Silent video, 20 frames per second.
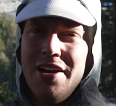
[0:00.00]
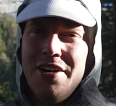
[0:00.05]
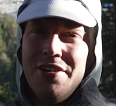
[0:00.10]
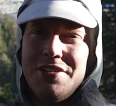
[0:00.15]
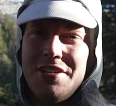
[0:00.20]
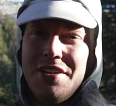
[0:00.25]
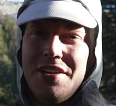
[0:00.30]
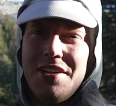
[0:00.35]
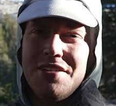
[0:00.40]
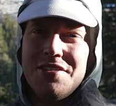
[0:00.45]

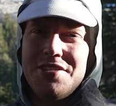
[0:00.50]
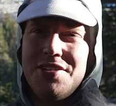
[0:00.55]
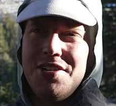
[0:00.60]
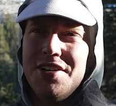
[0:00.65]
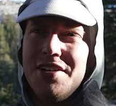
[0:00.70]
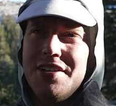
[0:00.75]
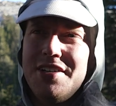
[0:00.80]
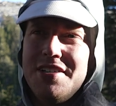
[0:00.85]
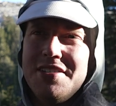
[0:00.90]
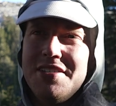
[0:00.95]
which I think is
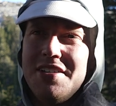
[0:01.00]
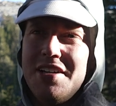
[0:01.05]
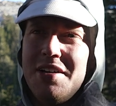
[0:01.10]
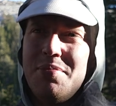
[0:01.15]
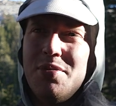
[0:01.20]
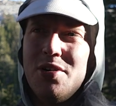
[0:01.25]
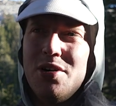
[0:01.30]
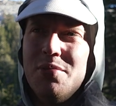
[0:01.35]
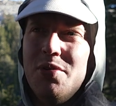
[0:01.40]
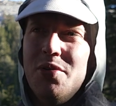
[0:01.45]
good, because then I
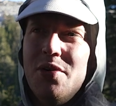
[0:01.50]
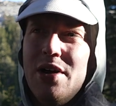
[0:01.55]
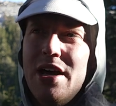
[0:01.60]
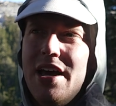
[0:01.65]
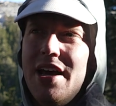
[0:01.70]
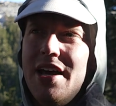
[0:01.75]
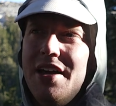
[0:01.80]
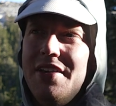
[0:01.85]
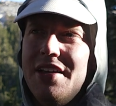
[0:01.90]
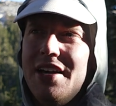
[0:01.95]
put them
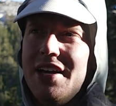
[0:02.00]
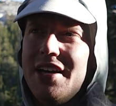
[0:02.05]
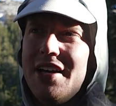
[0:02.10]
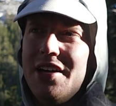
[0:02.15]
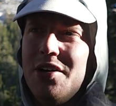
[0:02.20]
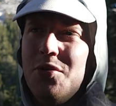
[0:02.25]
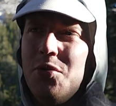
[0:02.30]
away and then I kind